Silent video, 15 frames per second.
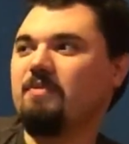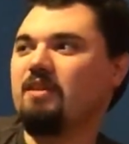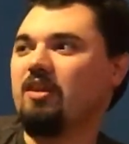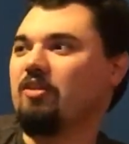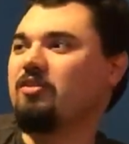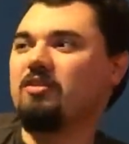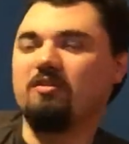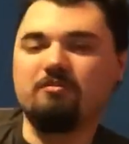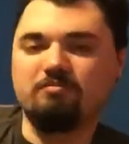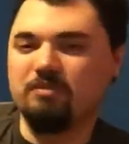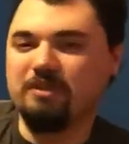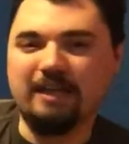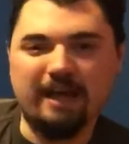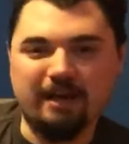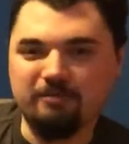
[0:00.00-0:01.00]
that's
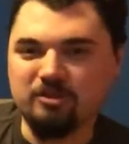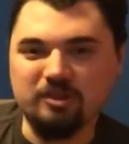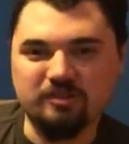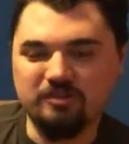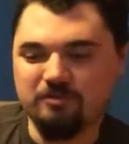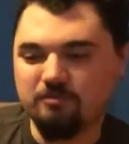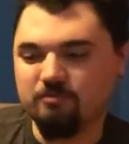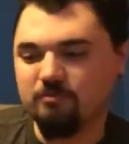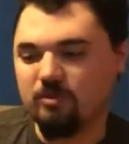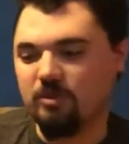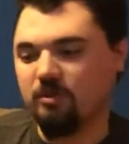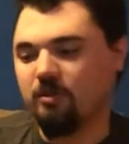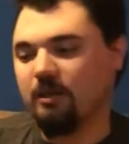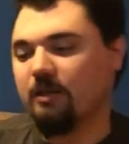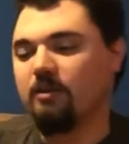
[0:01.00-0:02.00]
yeah just
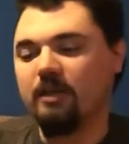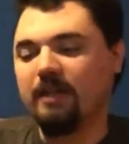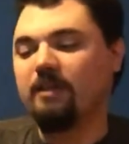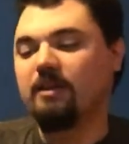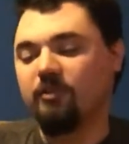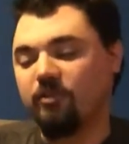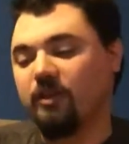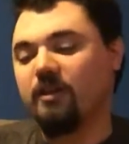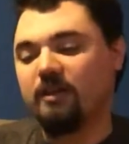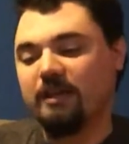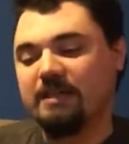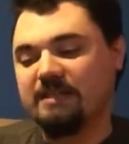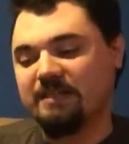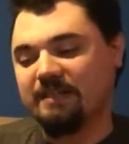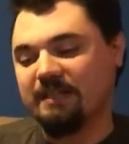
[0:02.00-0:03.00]
and the thing
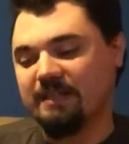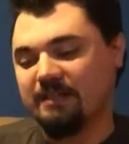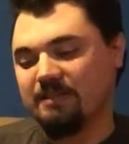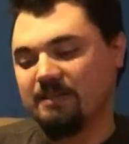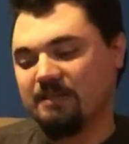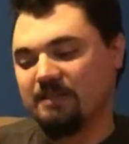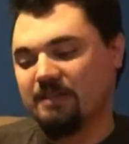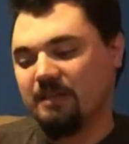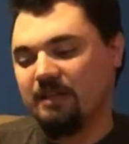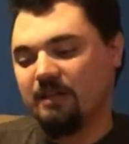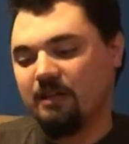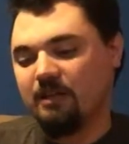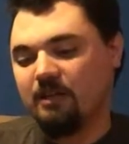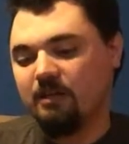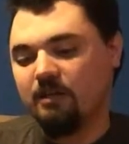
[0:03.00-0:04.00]
is is don't
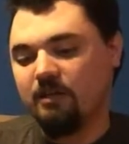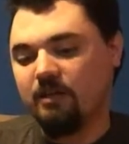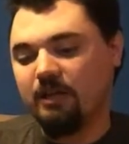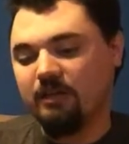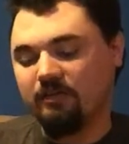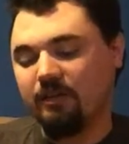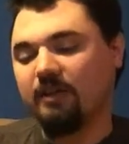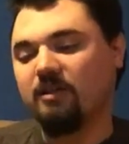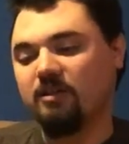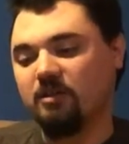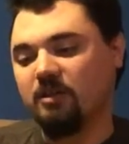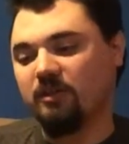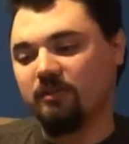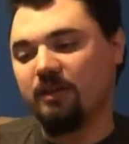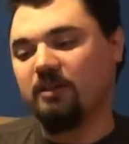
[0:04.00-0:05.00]
spoil this it's please. like you,
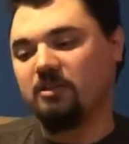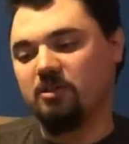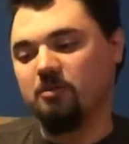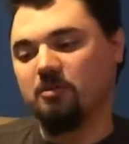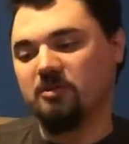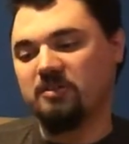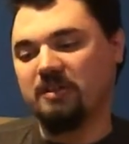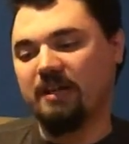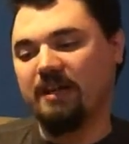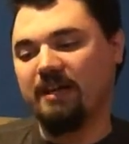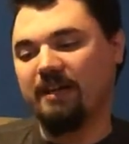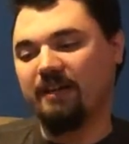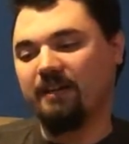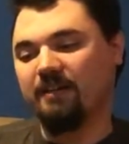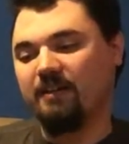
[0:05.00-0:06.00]
it's like you were
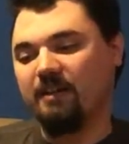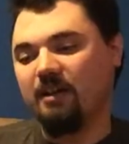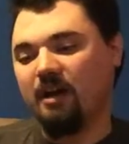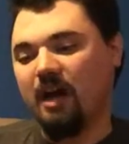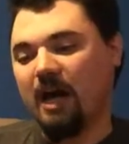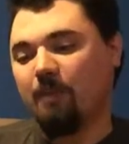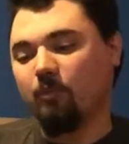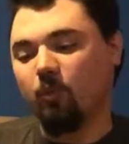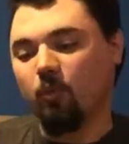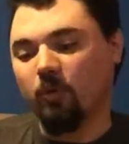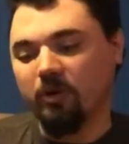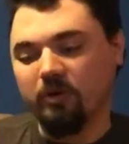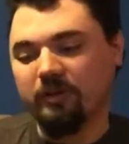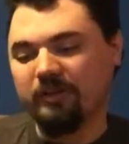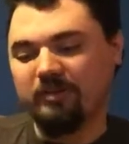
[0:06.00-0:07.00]
saying i'm
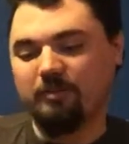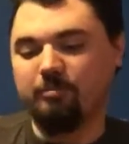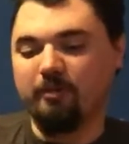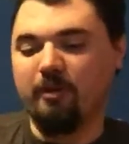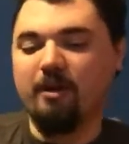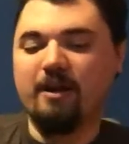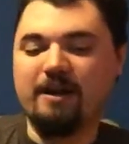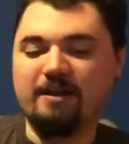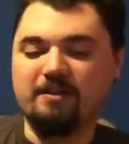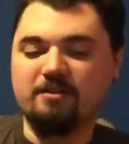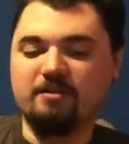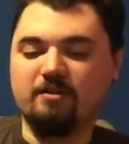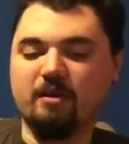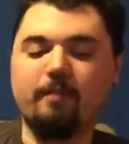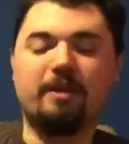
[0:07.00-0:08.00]
really
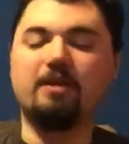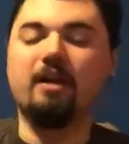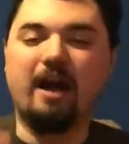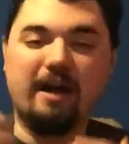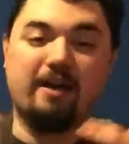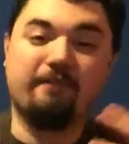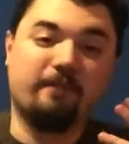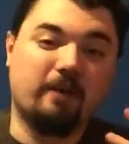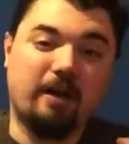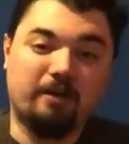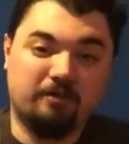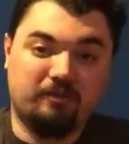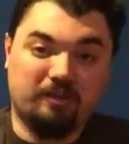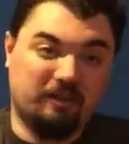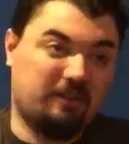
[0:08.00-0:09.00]
surprised i mean i haven't I,
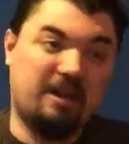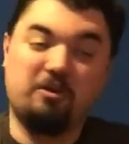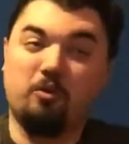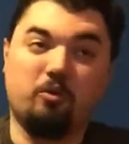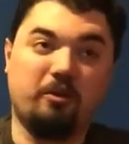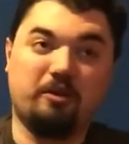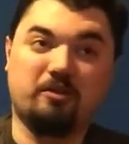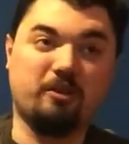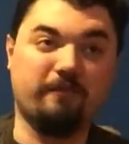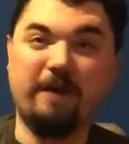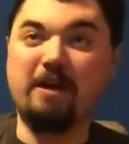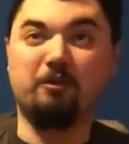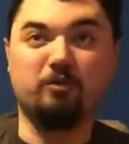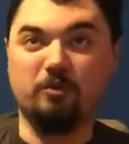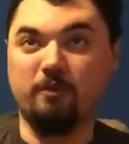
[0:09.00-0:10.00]
since i don't look at stuff
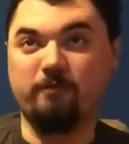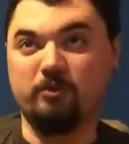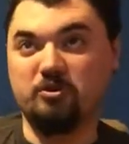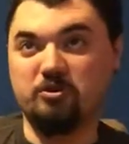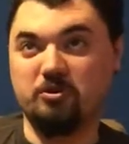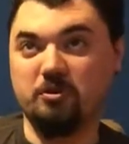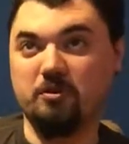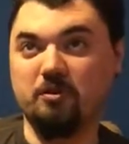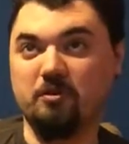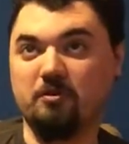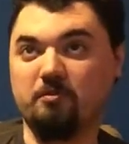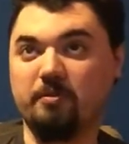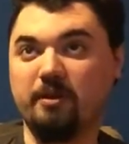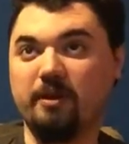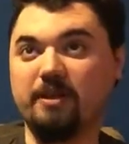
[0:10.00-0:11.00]
i don't know for sure
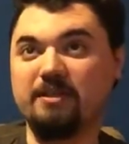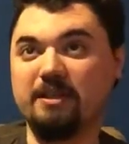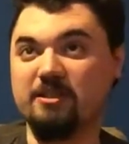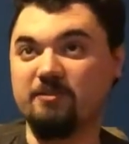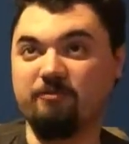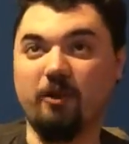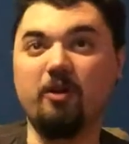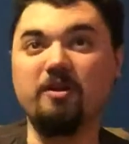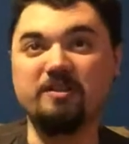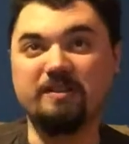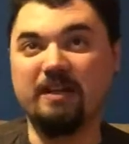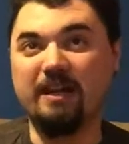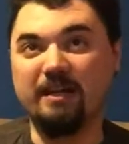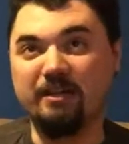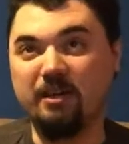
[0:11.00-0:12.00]
but as right. far as
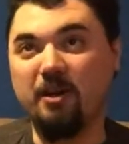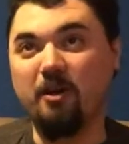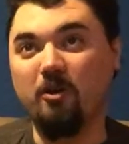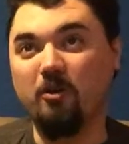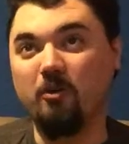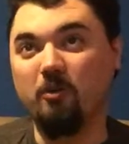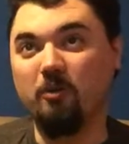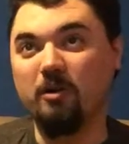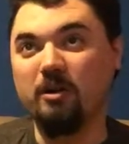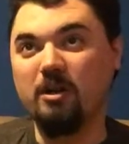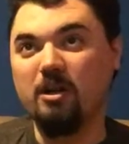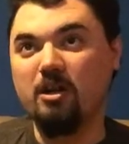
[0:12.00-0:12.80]
i know